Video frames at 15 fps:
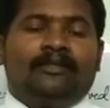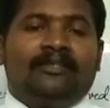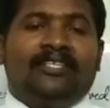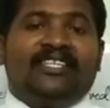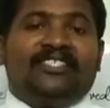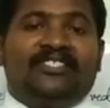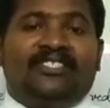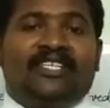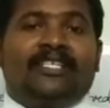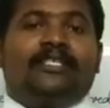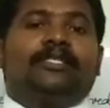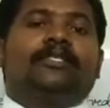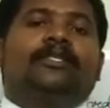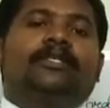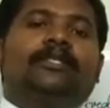they
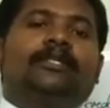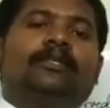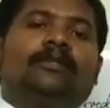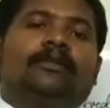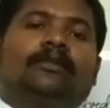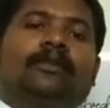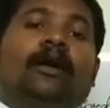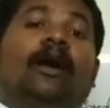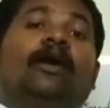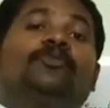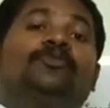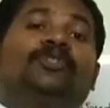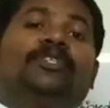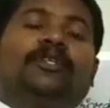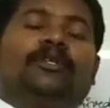just
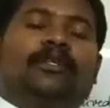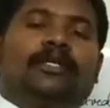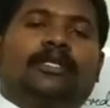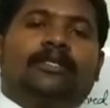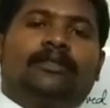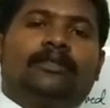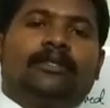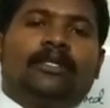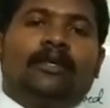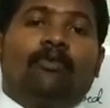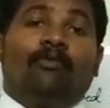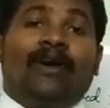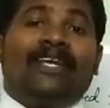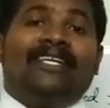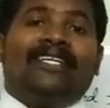observed
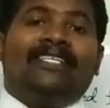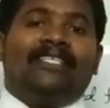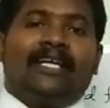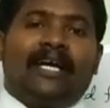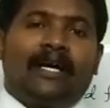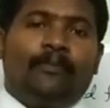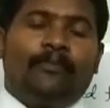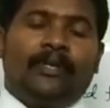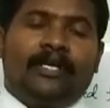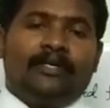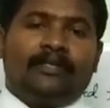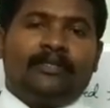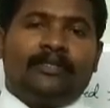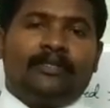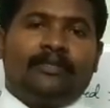why it happened.